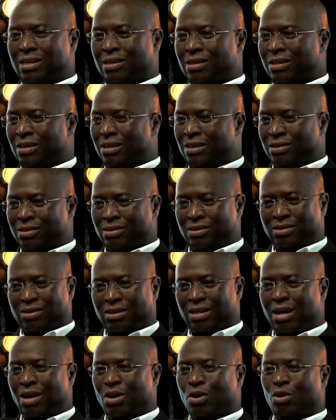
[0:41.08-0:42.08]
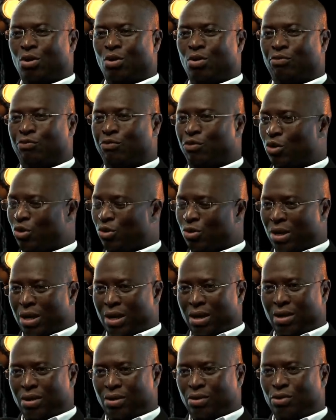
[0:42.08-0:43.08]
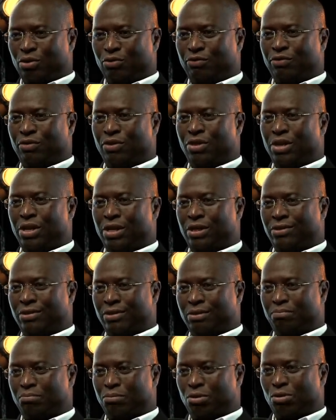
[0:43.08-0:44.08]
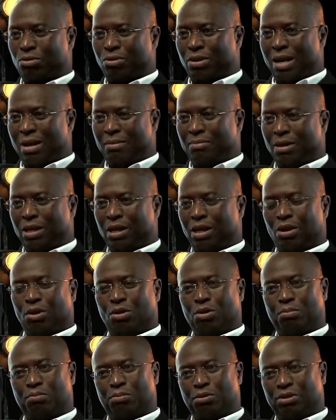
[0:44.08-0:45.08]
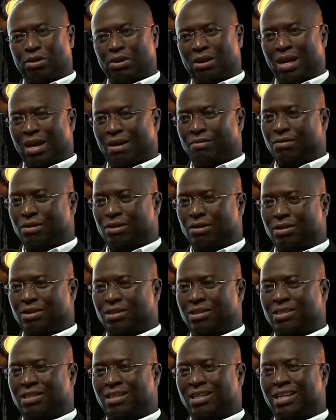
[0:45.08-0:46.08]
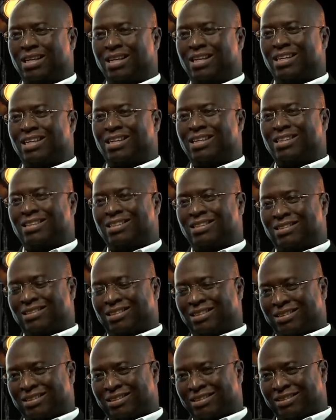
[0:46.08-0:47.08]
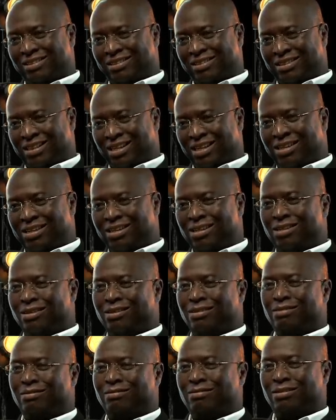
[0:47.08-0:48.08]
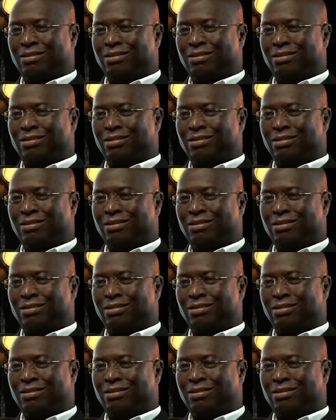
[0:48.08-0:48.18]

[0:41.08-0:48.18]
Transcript: a listener or follower of this program, the Open Heavens daily